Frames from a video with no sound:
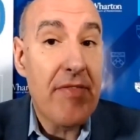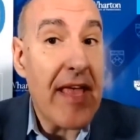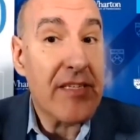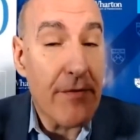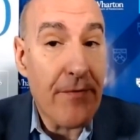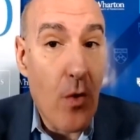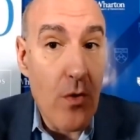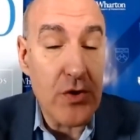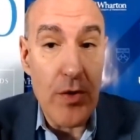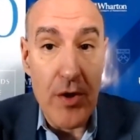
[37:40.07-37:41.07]
Thanks, of
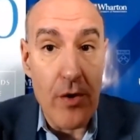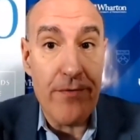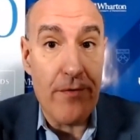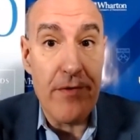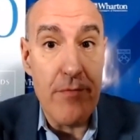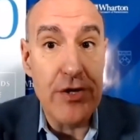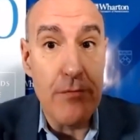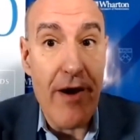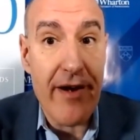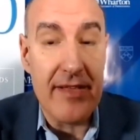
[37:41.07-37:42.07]
course, to the growth of
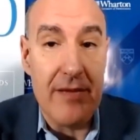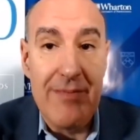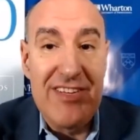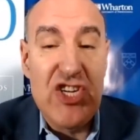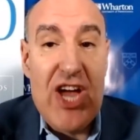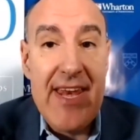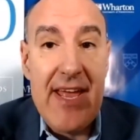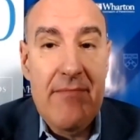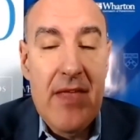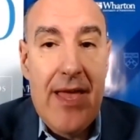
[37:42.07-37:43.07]
emerging markets. I mean,
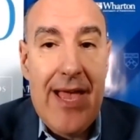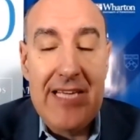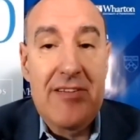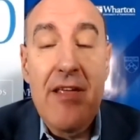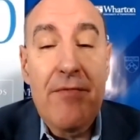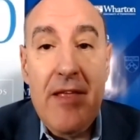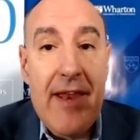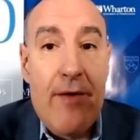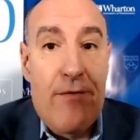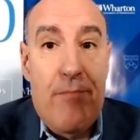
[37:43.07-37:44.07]
China has
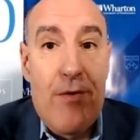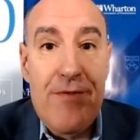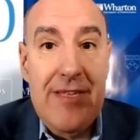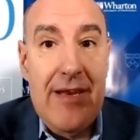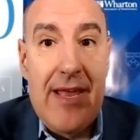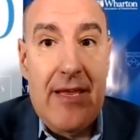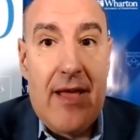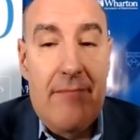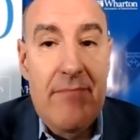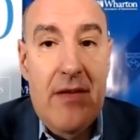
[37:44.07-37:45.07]
lifted out of poverty
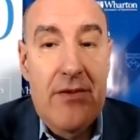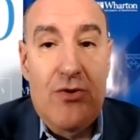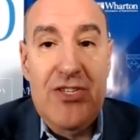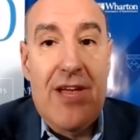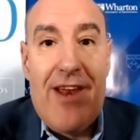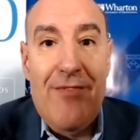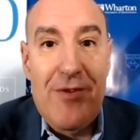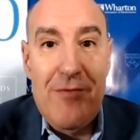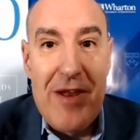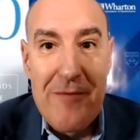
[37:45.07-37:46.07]
like, uh, you know,
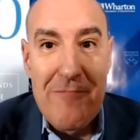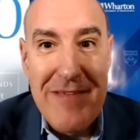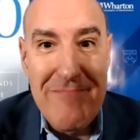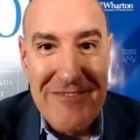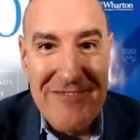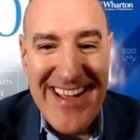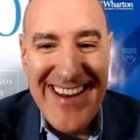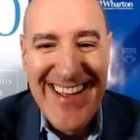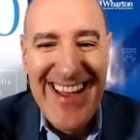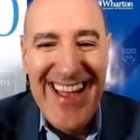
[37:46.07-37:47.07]
700 million people,
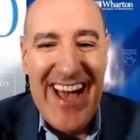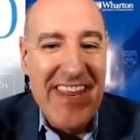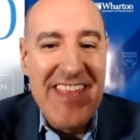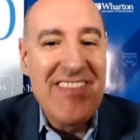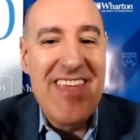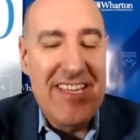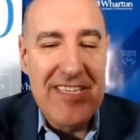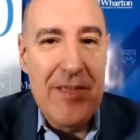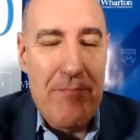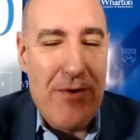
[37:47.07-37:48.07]
right? and India
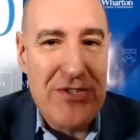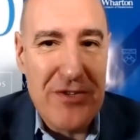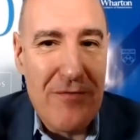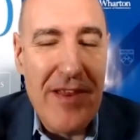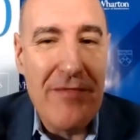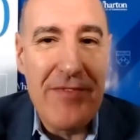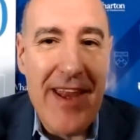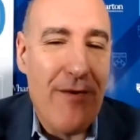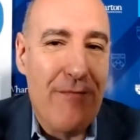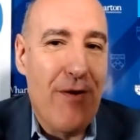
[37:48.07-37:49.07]
is in the process of
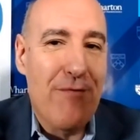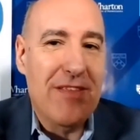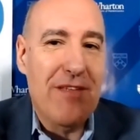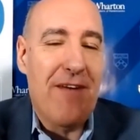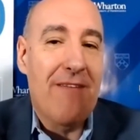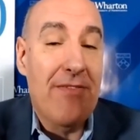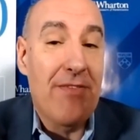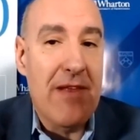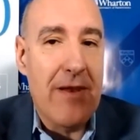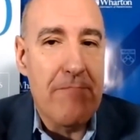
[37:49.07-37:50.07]
lifting out of poverty
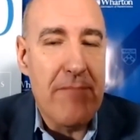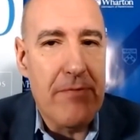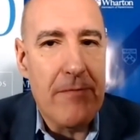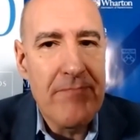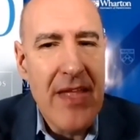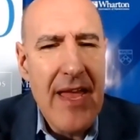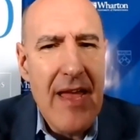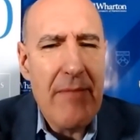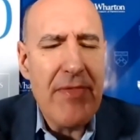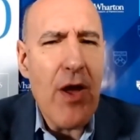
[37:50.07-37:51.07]
500 million people.
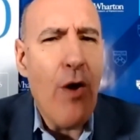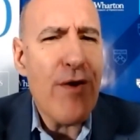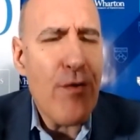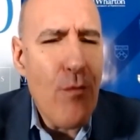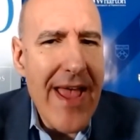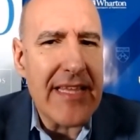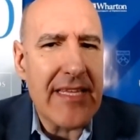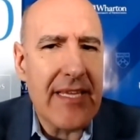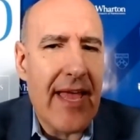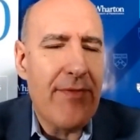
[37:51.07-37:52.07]
But the
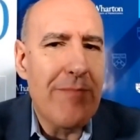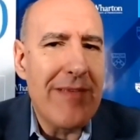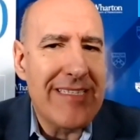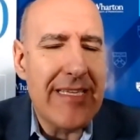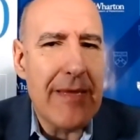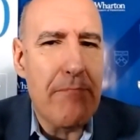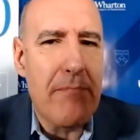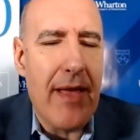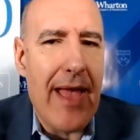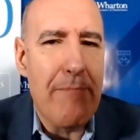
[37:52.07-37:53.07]
overweight and obesity
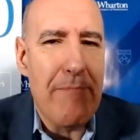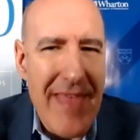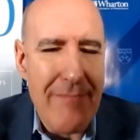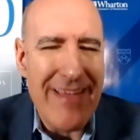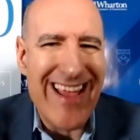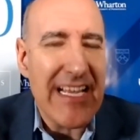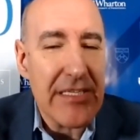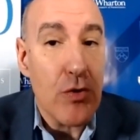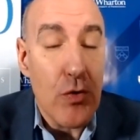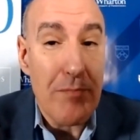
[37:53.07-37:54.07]
epidemic
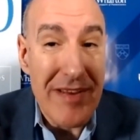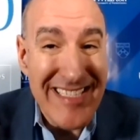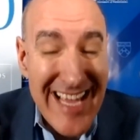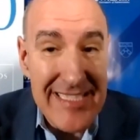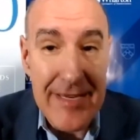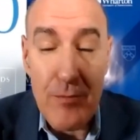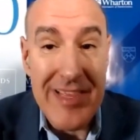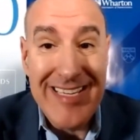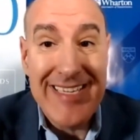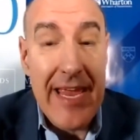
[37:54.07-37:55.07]
has to do precisely
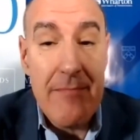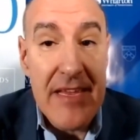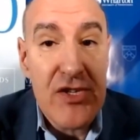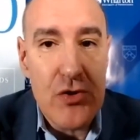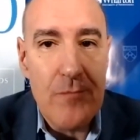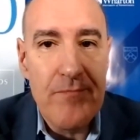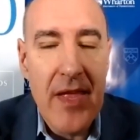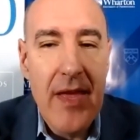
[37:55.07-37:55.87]
with the same issue,